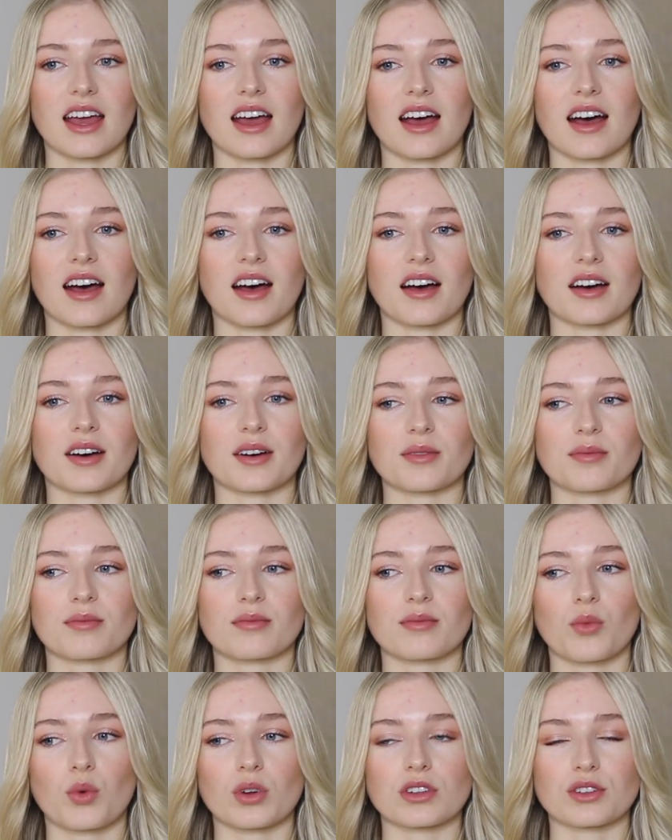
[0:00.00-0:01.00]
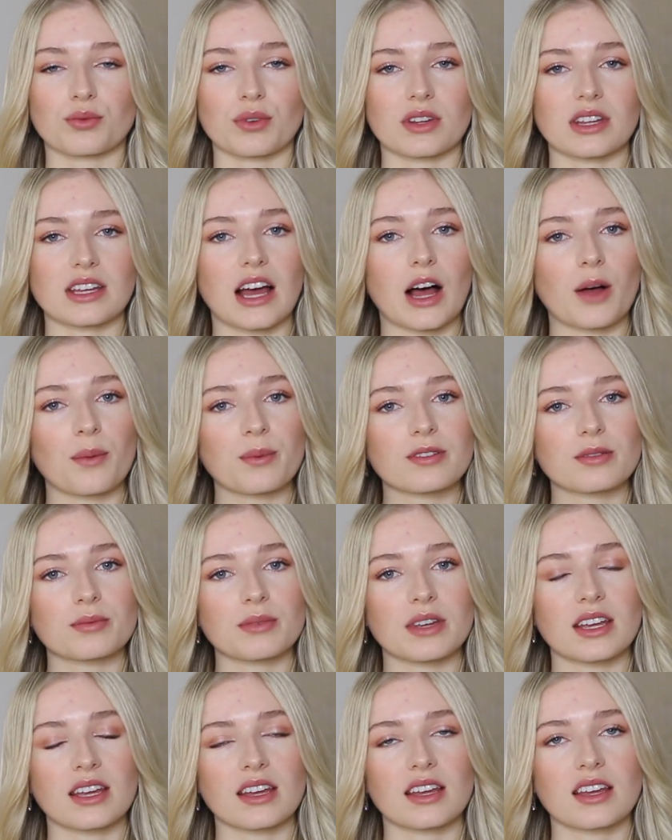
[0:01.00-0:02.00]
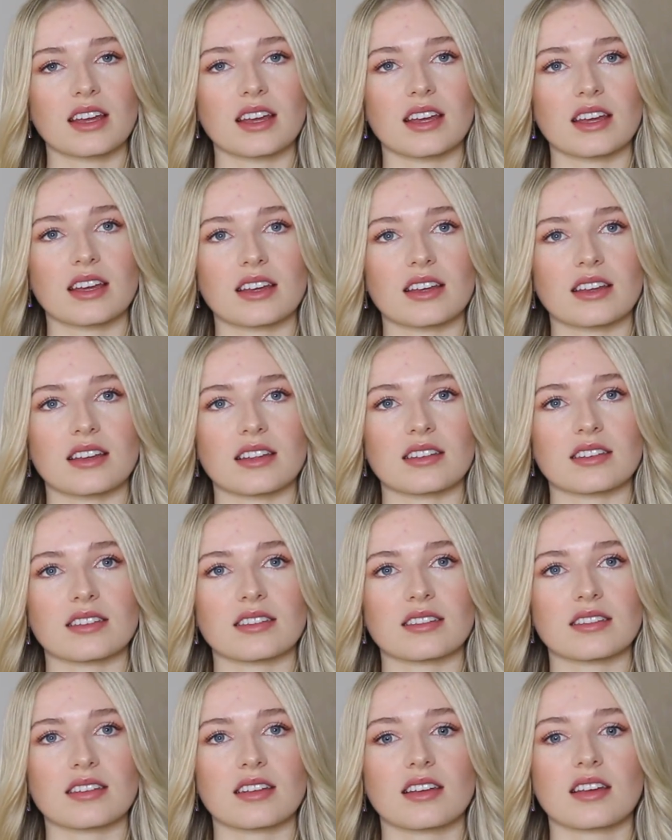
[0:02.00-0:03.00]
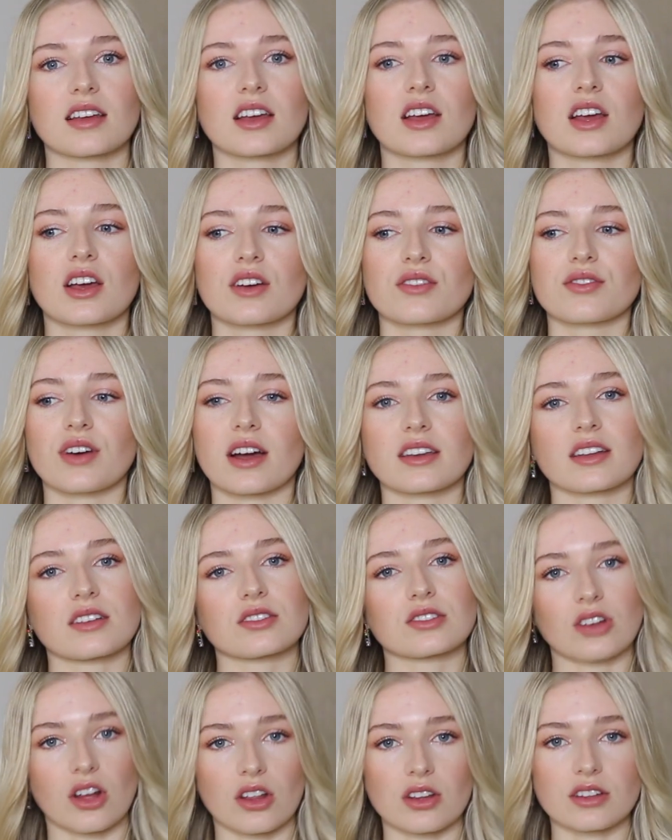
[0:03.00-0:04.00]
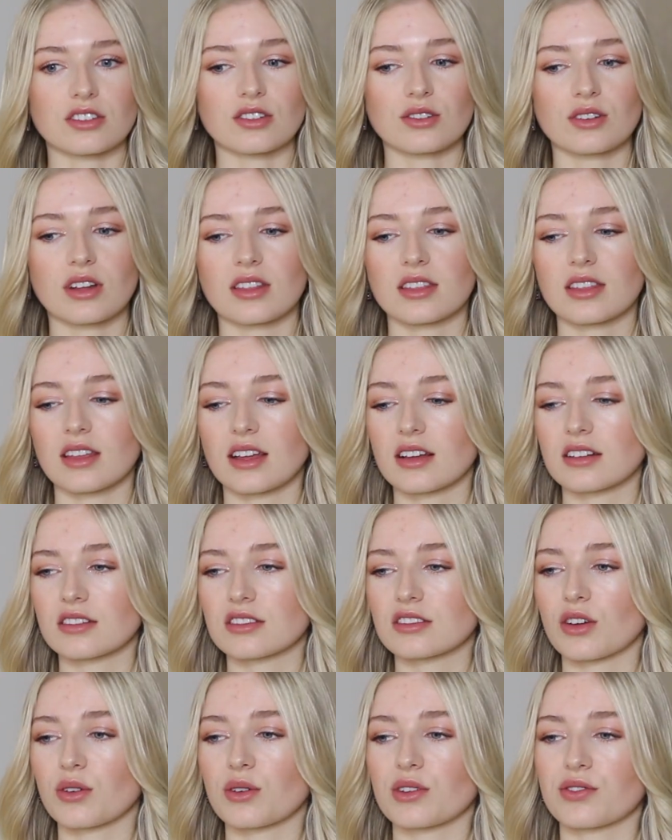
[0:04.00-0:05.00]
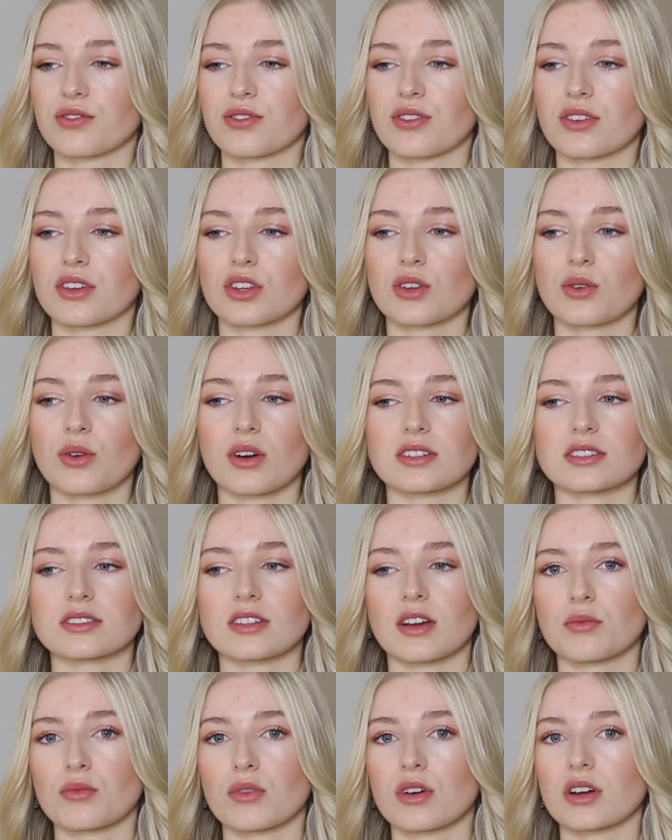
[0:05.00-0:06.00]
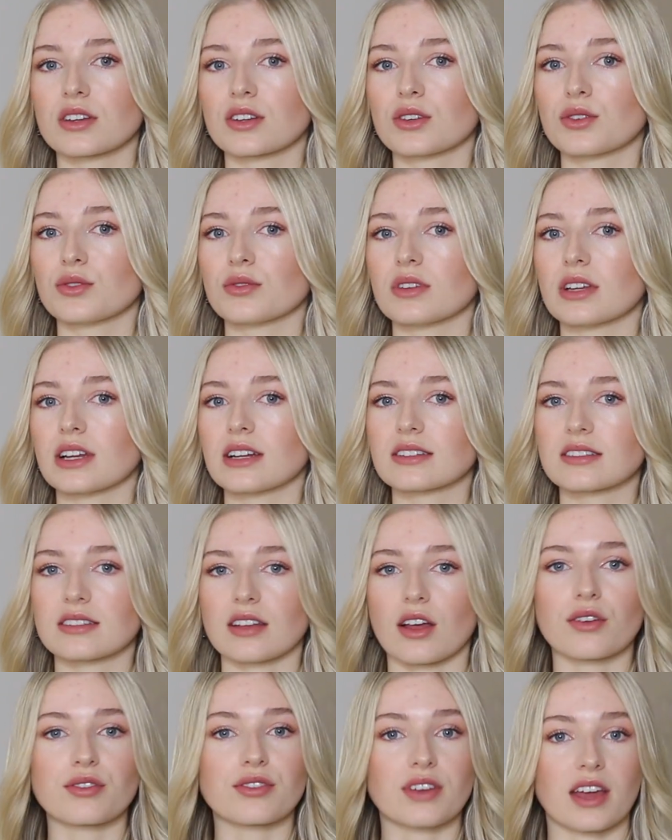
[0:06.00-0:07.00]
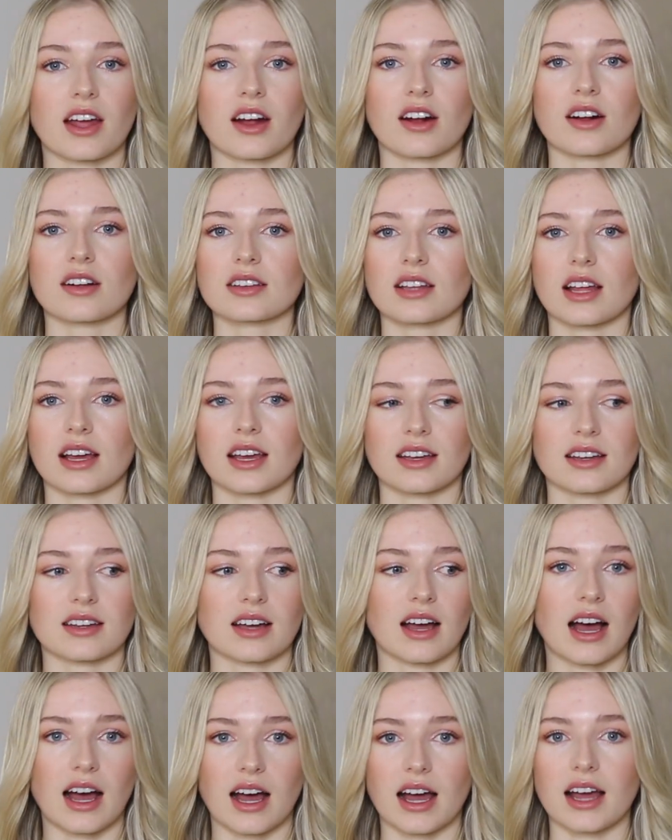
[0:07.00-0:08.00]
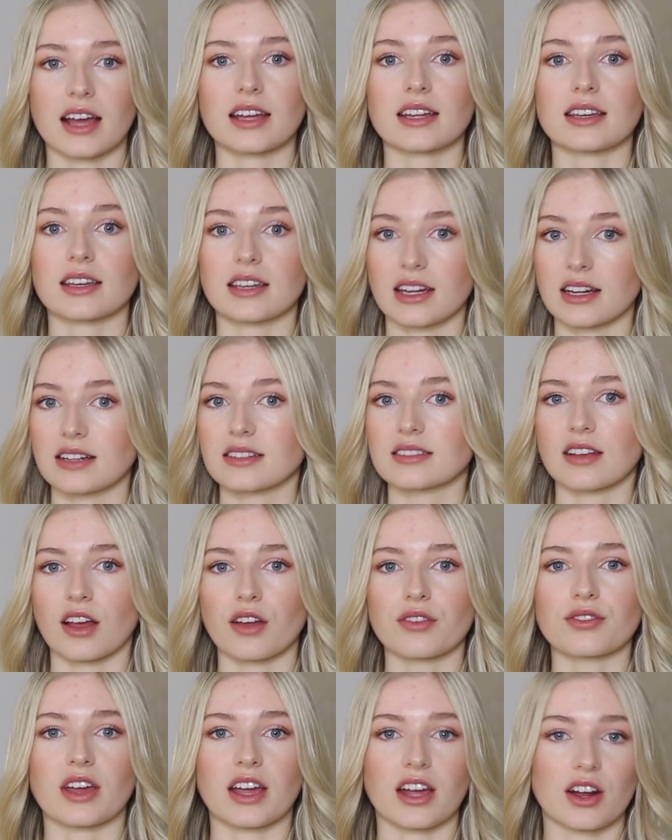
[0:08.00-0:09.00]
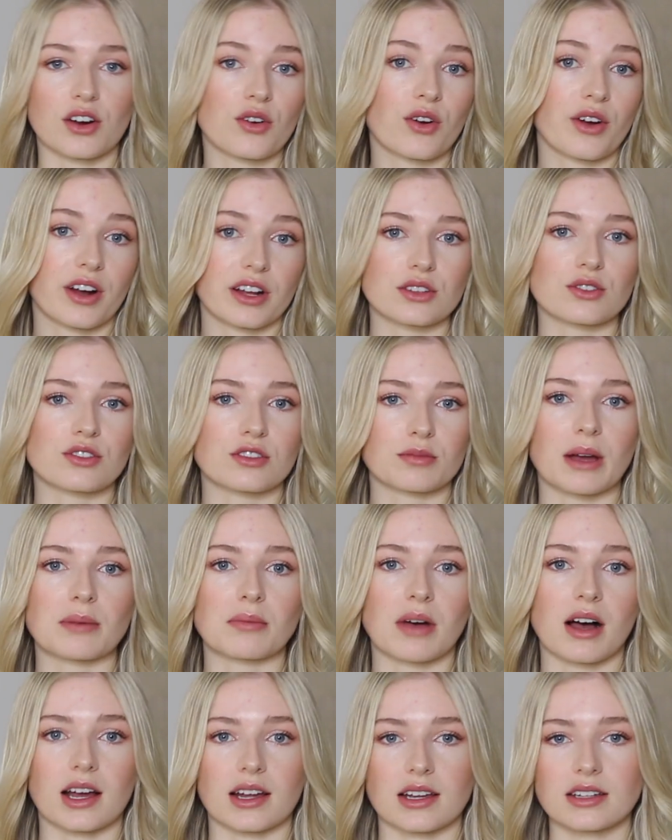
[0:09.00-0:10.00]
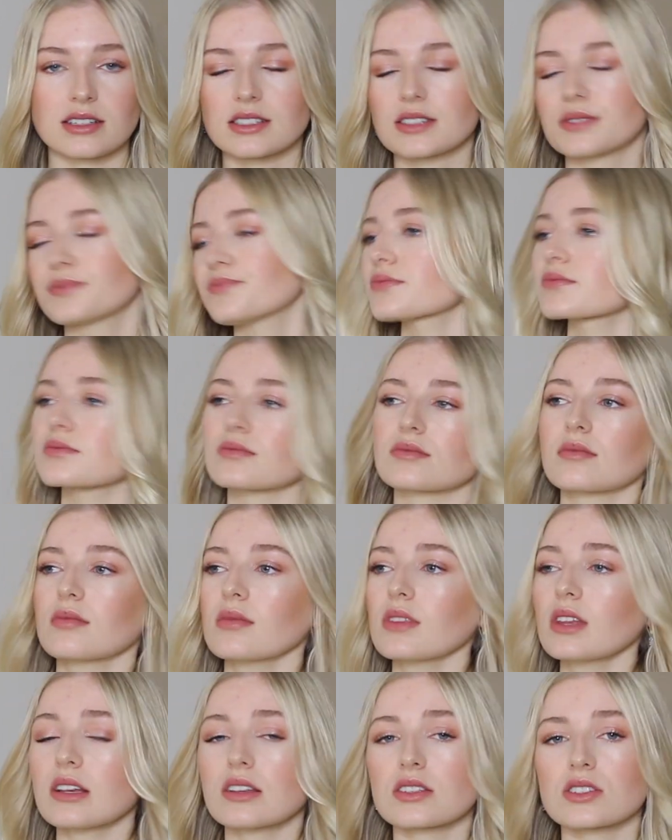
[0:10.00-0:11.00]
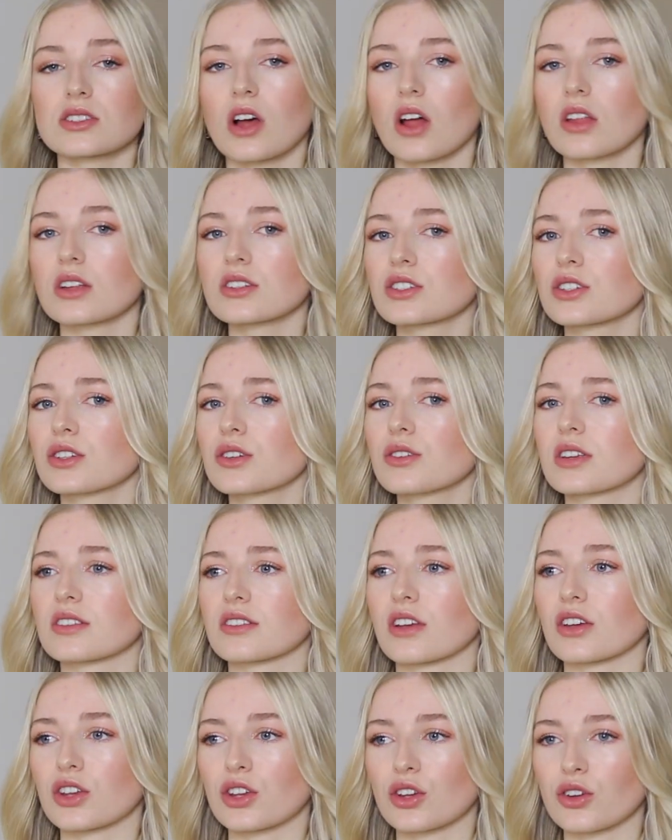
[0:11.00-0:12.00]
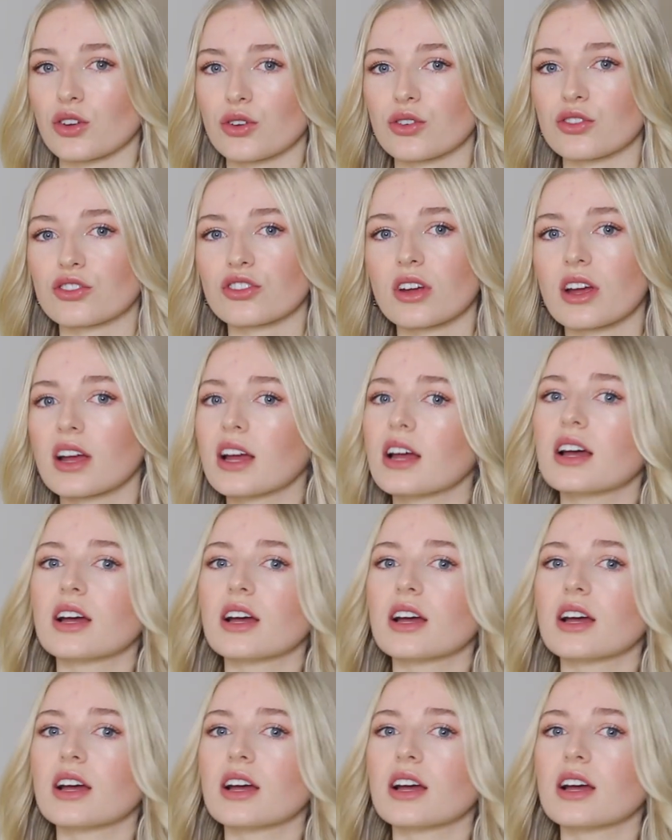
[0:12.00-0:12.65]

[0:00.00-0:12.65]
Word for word: Um, what's really helped me is finding solitude in things. So if you are someone who needs self care, like I need self care or I lose my mind, solitude is a huge